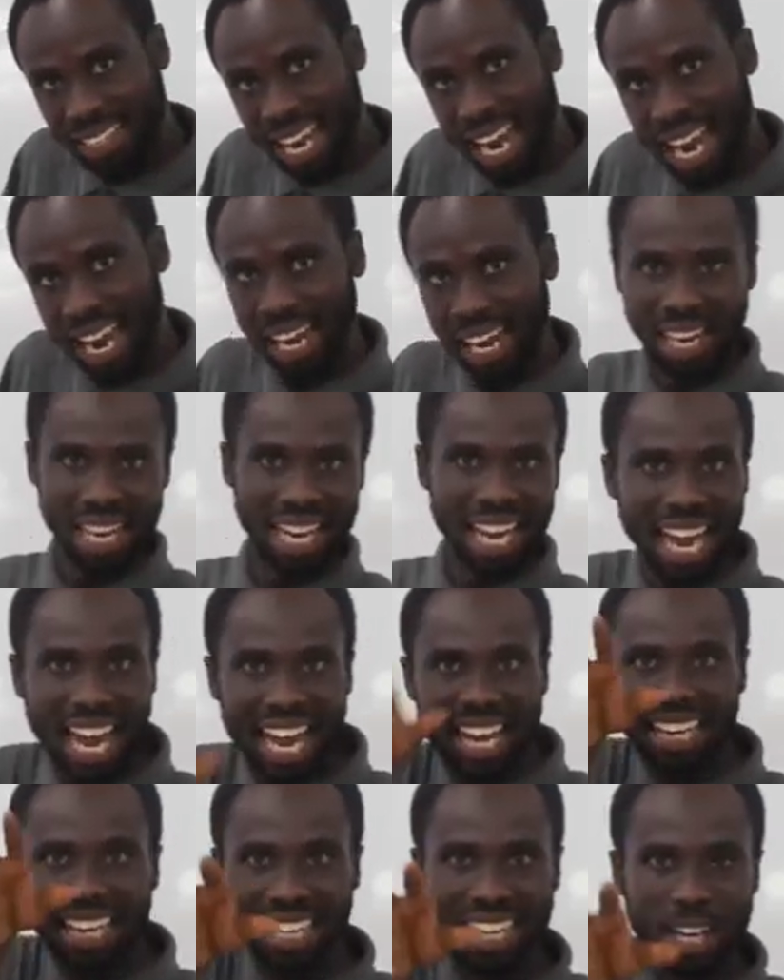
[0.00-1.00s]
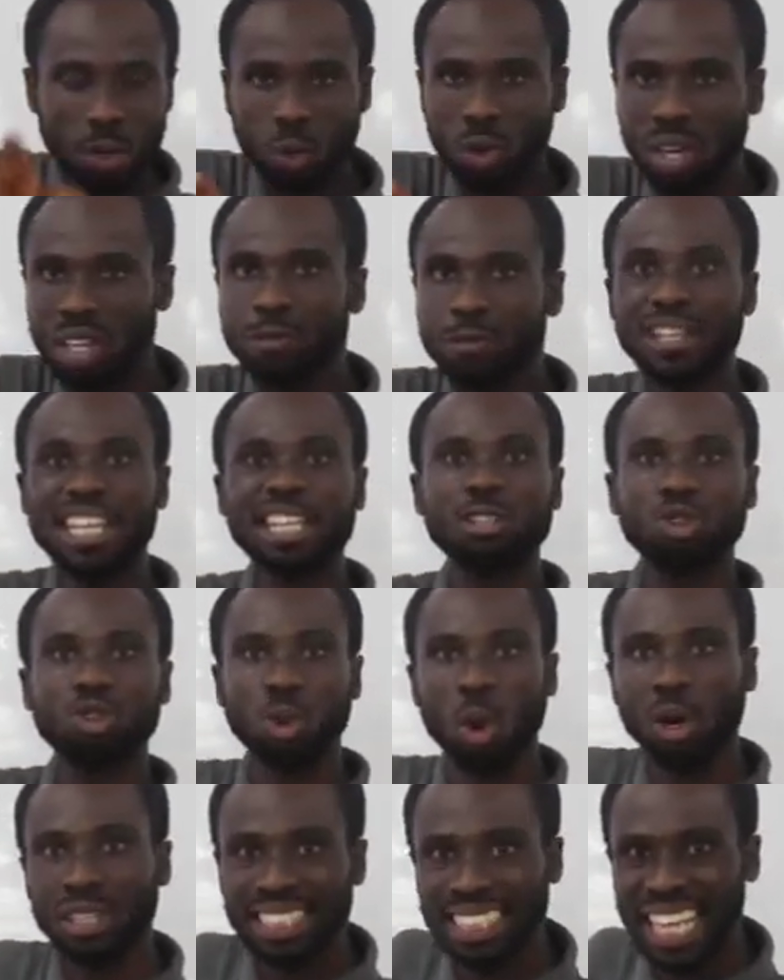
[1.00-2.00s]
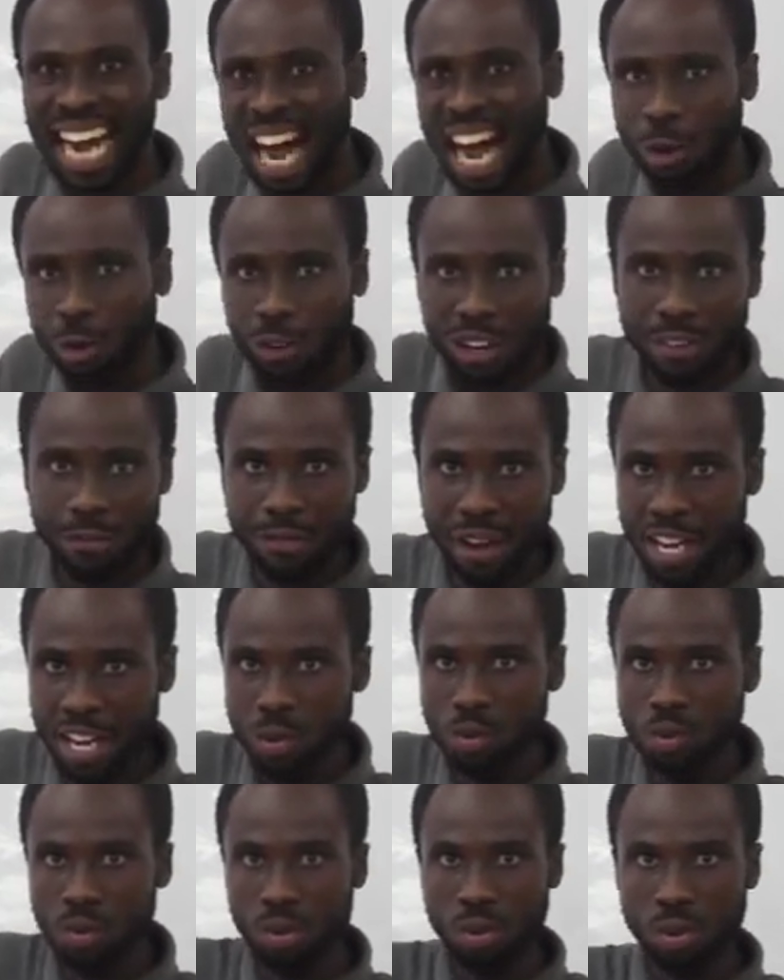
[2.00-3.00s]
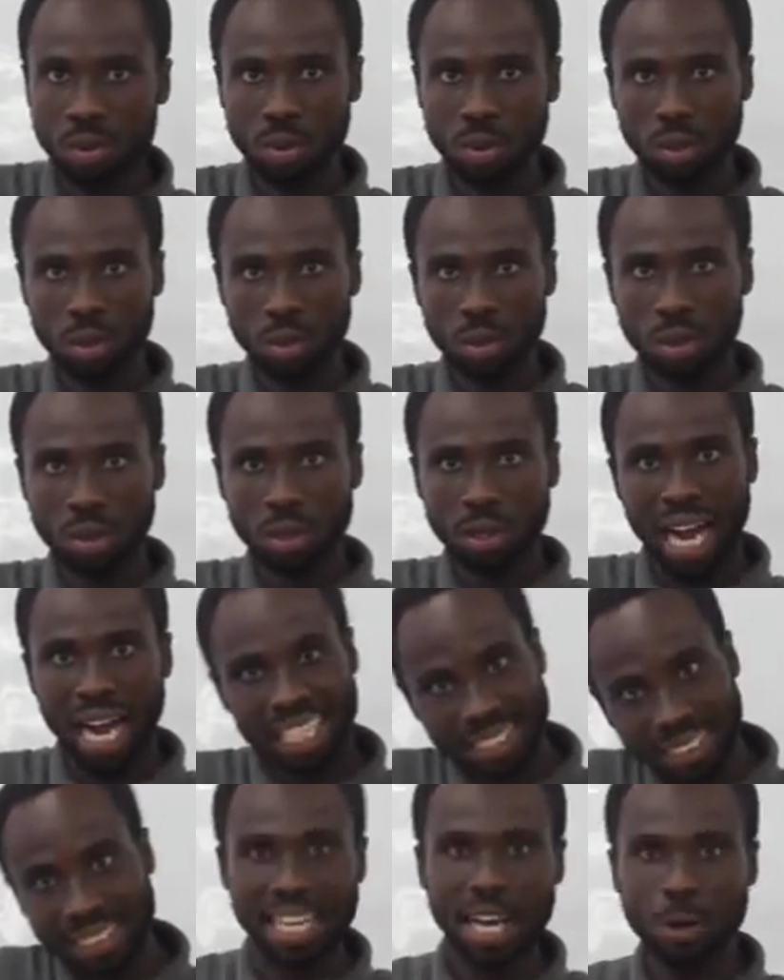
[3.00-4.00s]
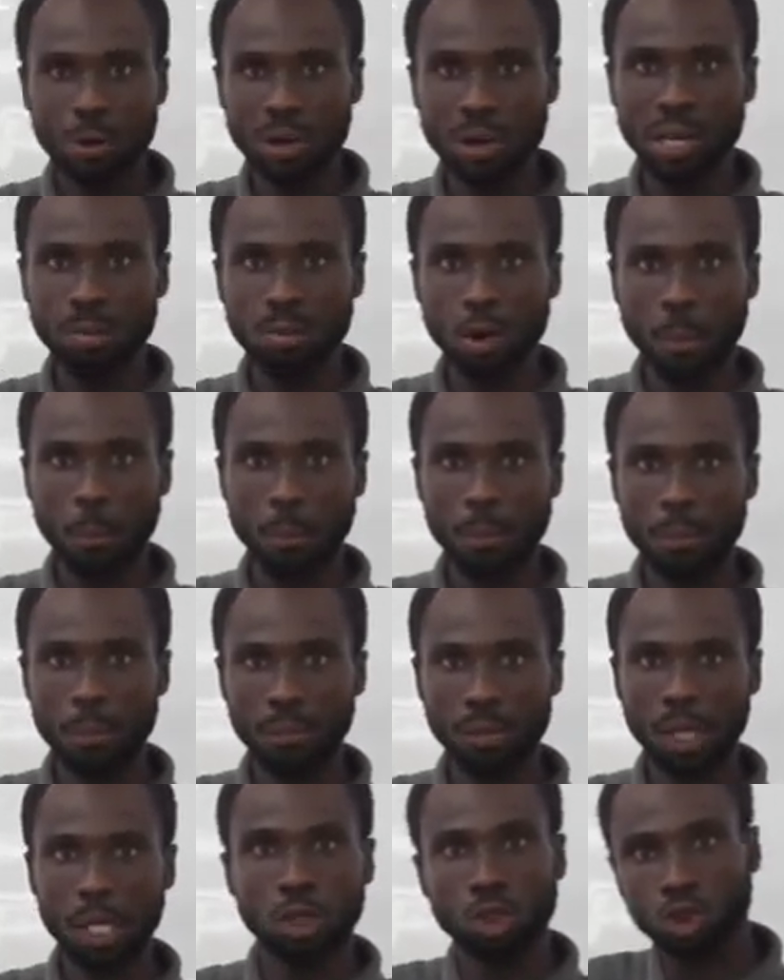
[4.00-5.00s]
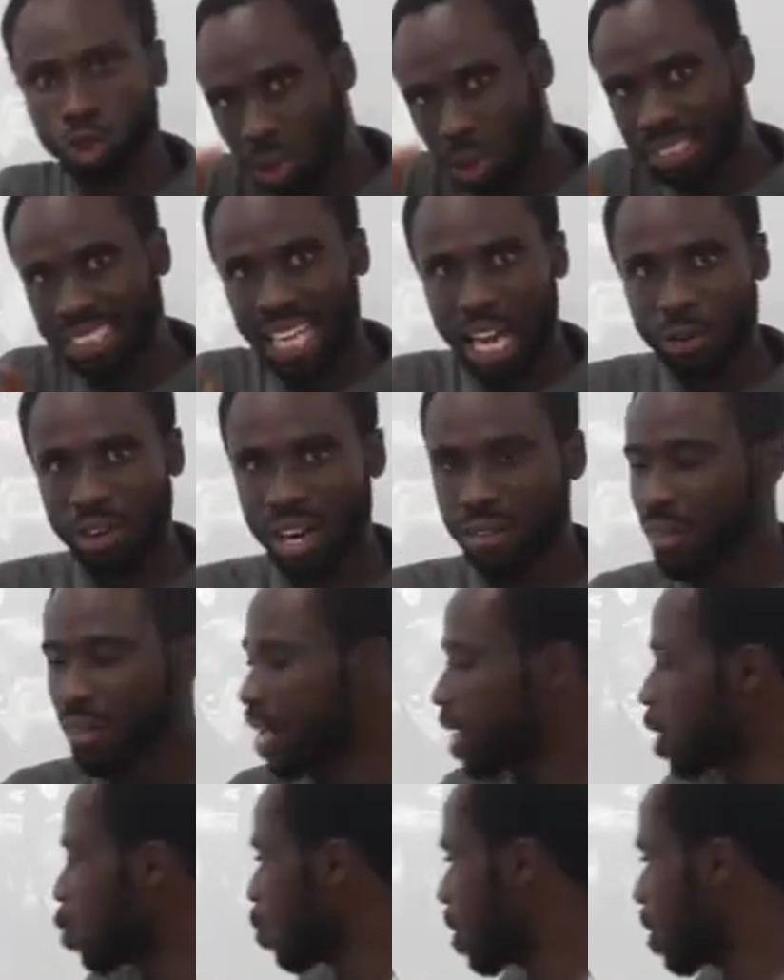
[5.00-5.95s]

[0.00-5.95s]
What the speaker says: there and calculate for the total revenue at the equilibrium. Total revenue